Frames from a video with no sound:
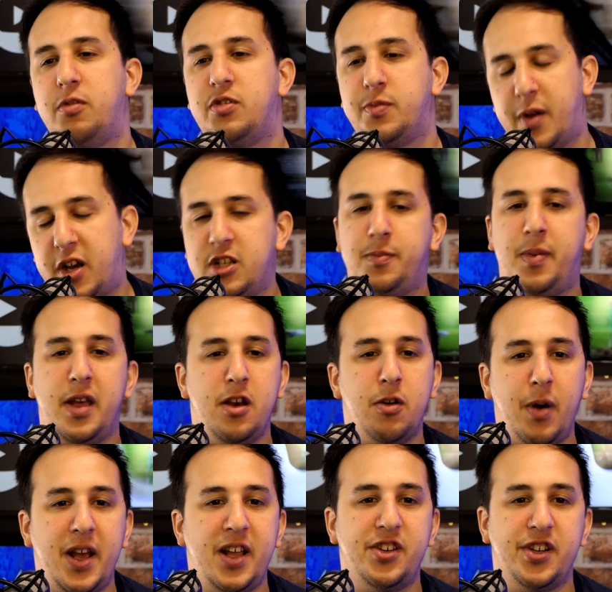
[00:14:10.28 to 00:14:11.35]
Spurs pay your
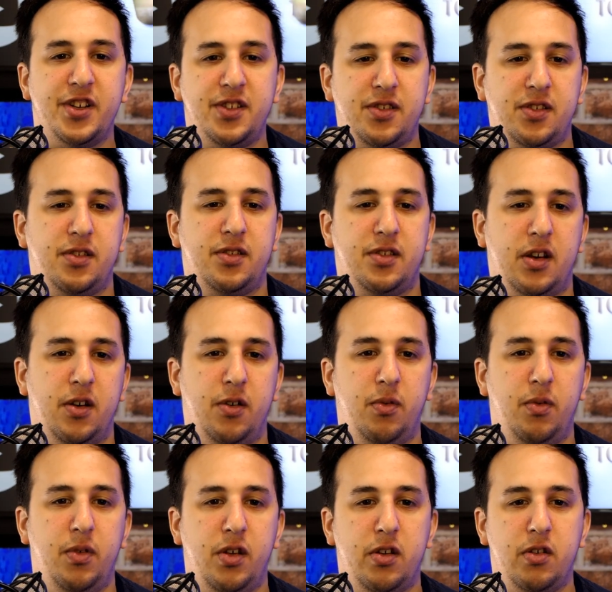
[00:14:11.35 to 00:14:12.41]
wages,
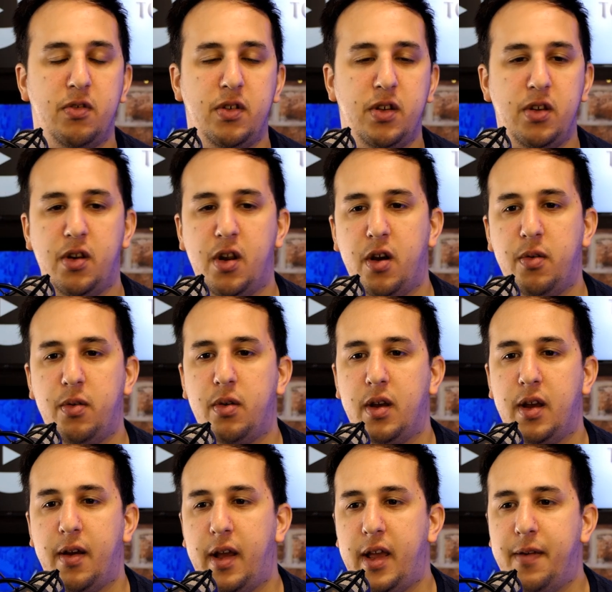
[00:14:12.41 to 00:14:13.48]
so you you know
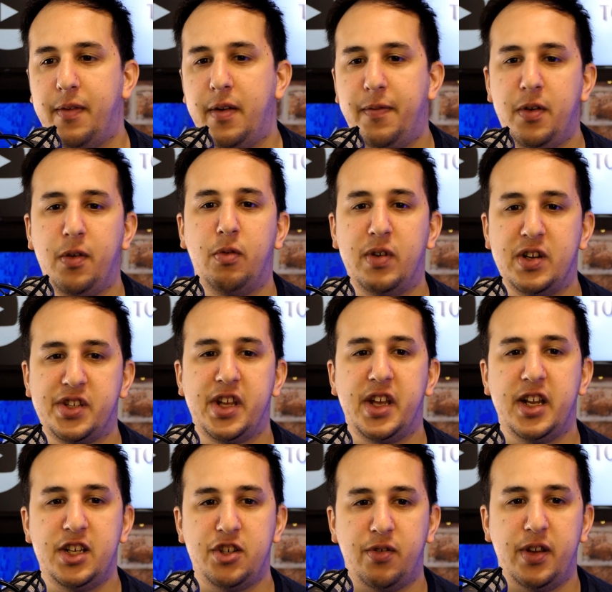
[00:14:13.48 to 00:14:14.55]
uh, even if you're risking
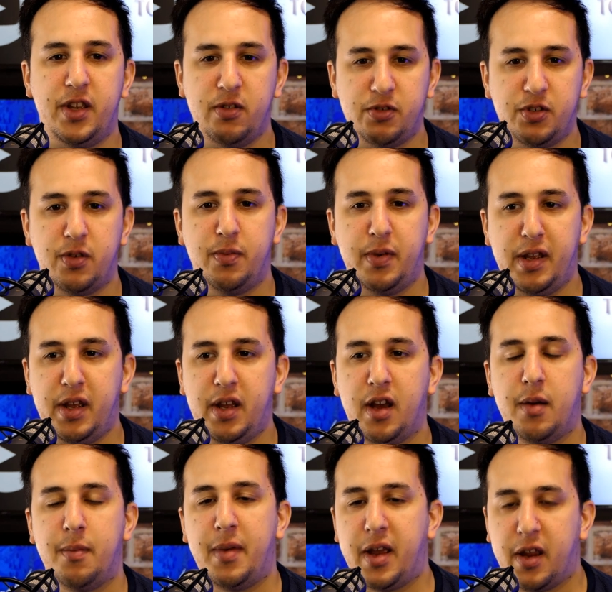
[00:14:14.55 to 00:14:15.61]
injury, you should be
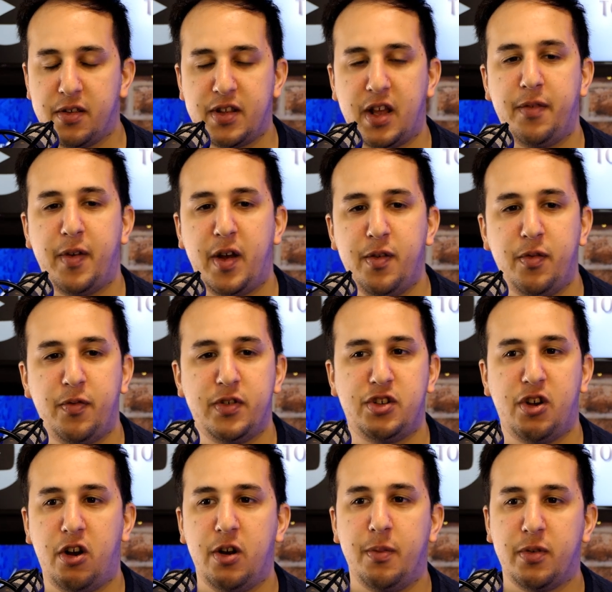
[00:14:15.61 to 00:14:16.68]
make yourself available for
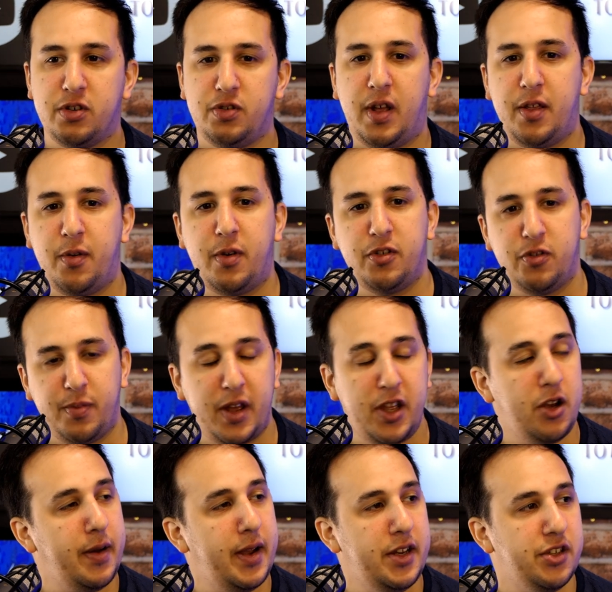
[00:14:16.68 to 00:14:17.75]
Tottenham because they're the ones who pay
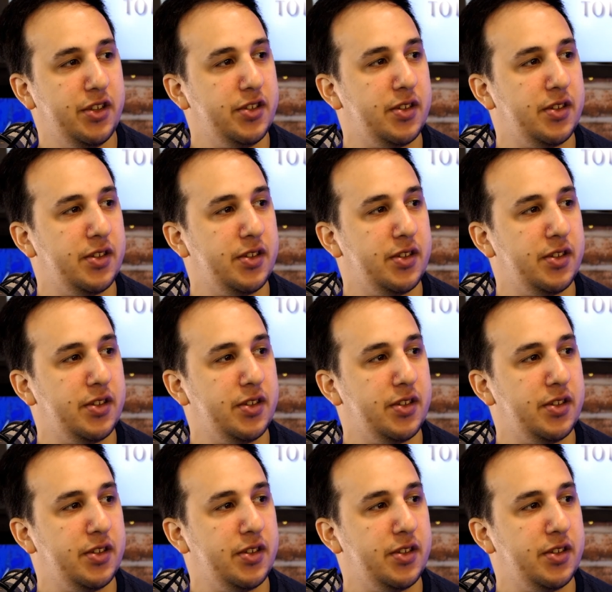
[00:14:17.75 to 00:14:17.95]
your wages.